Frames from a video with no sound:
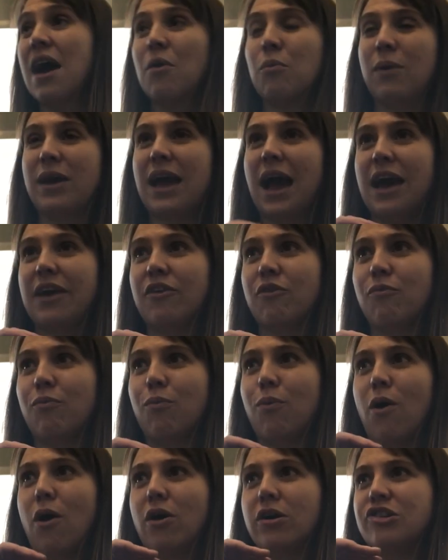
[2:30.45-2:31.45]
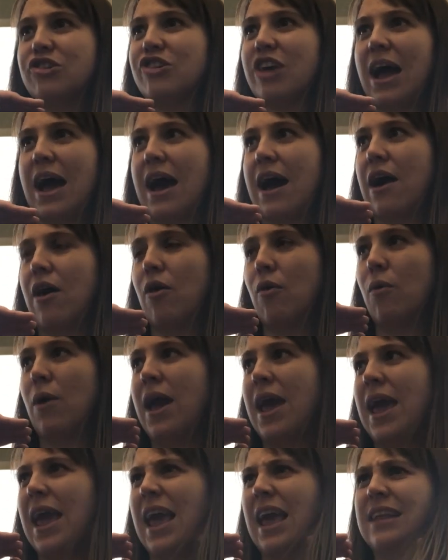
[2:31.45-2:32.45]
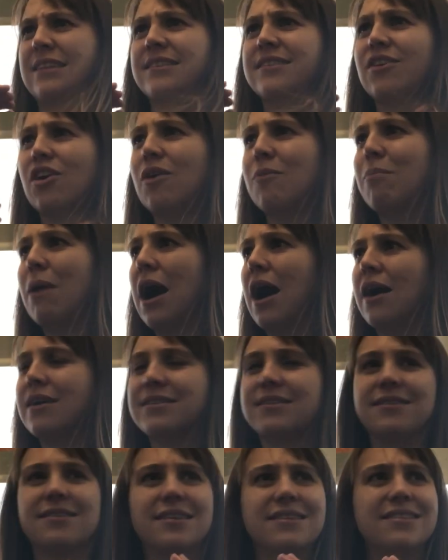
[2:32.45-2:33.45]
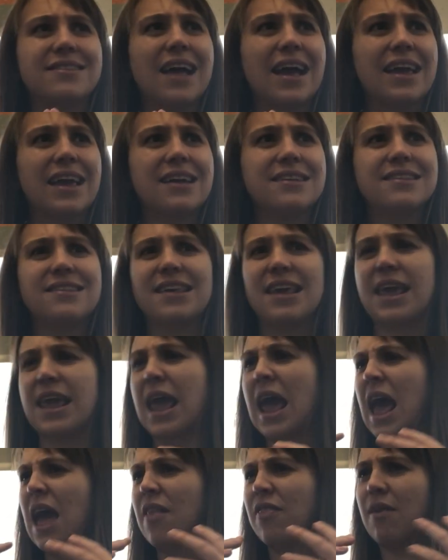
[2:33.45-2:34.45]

We kind of watch how in certain parts of society,